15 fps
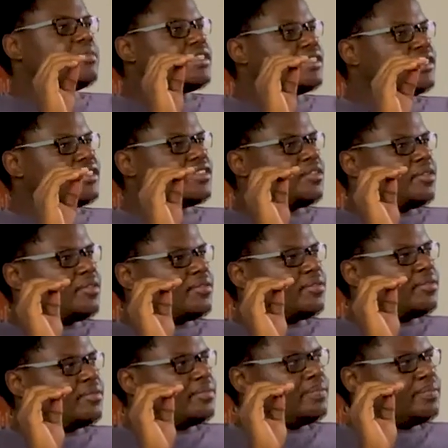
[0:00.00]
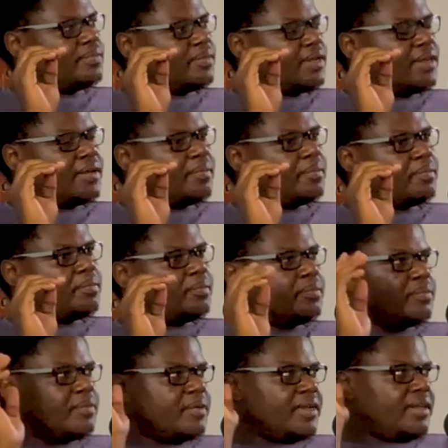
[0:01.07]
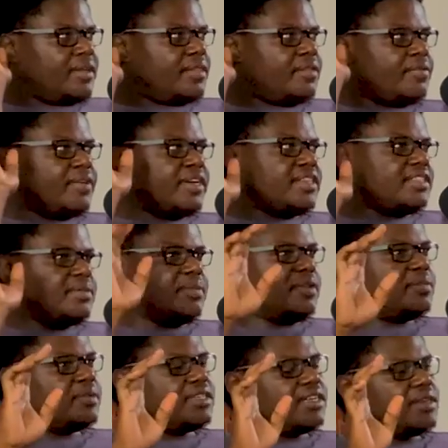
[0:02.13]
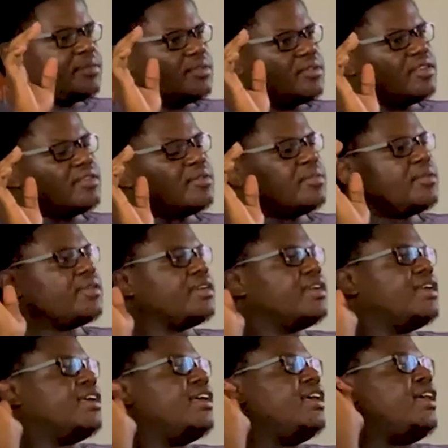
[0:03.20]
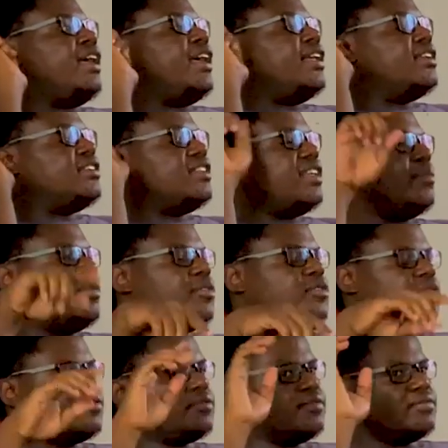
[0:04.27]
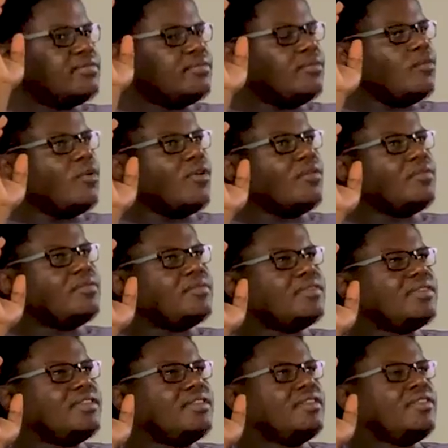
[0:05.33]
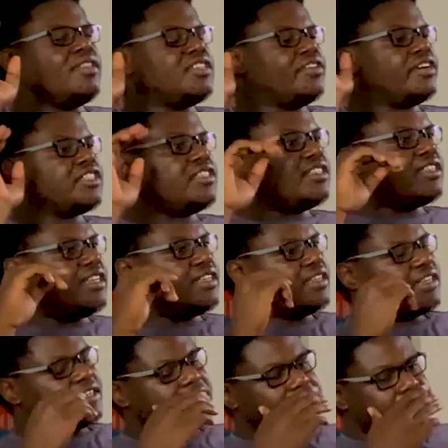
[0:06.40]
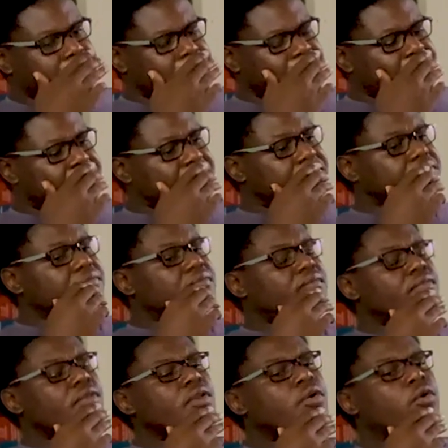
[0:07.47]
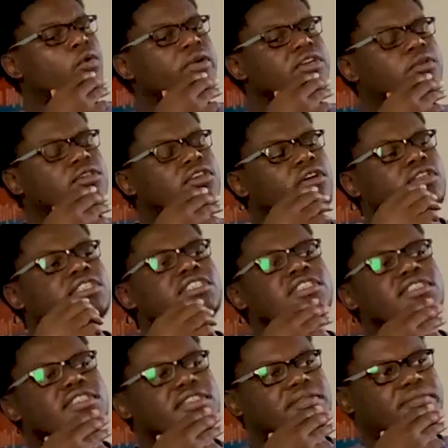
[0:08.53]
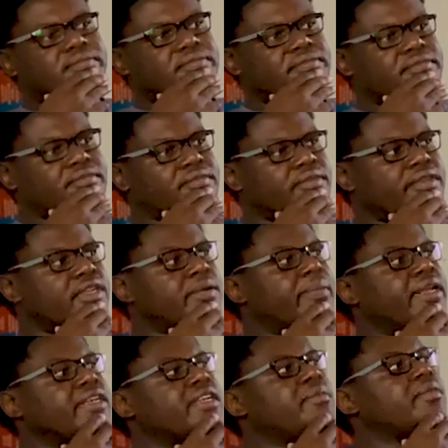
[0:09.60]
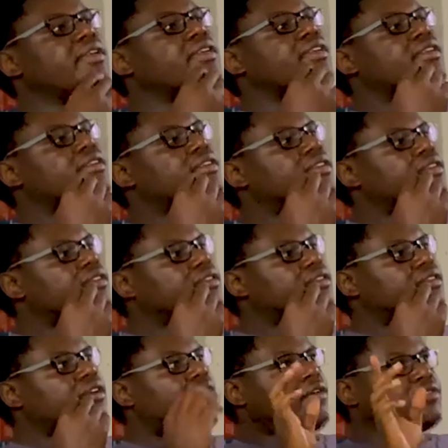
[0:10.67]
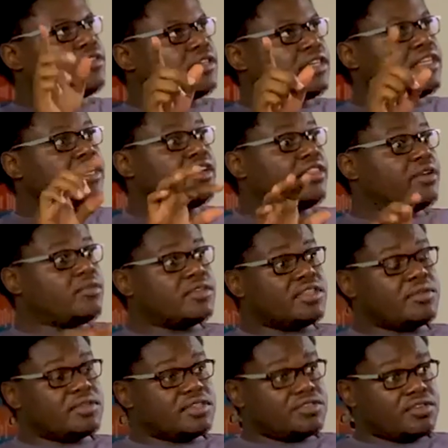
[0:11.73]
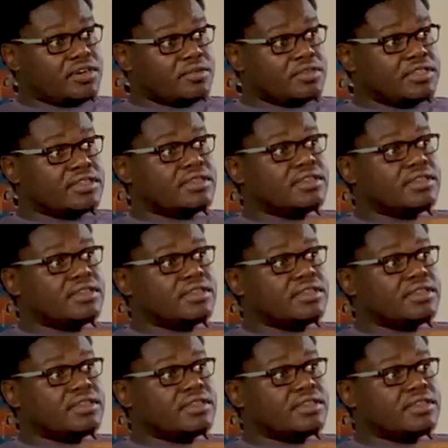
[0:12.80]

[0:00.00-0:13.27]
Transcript: test of the finance department that I'm Tuli Nube and the amount of, well, the direction he's taking the country. Who in good conscience, in a pandemic, after a year that there was a drought,